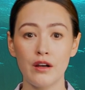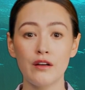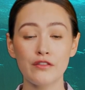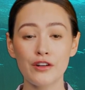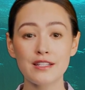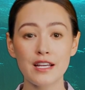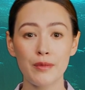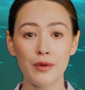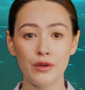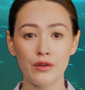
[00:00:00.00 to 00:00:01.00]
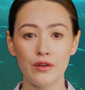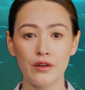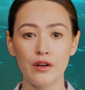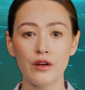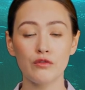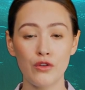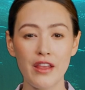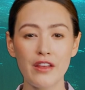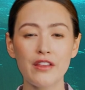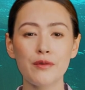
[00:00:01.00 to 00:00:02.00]
For example,
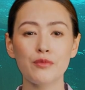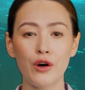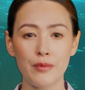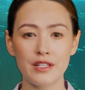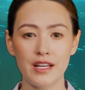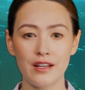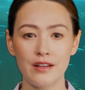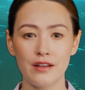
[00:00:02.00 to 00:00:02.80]
rather than prompting,